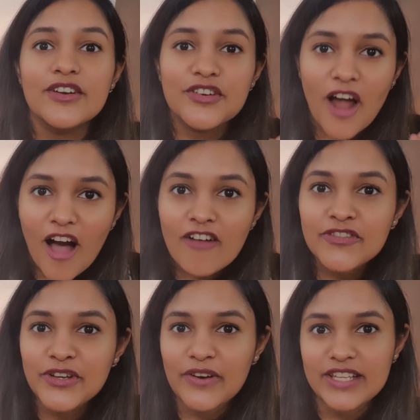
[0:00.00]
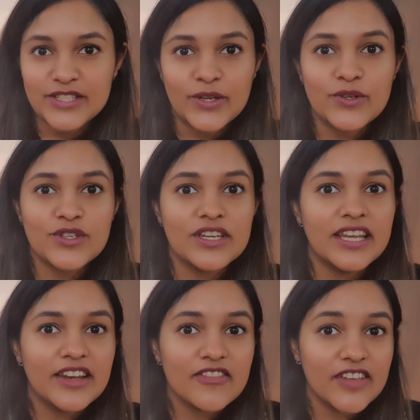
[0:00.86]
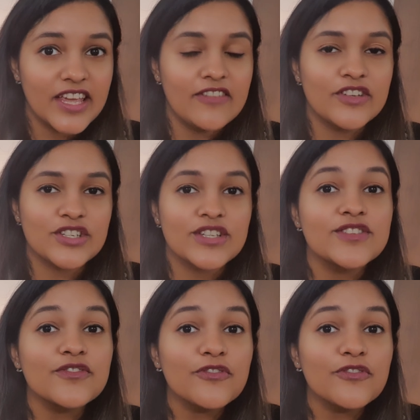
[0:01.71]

draft your resolution in a way which is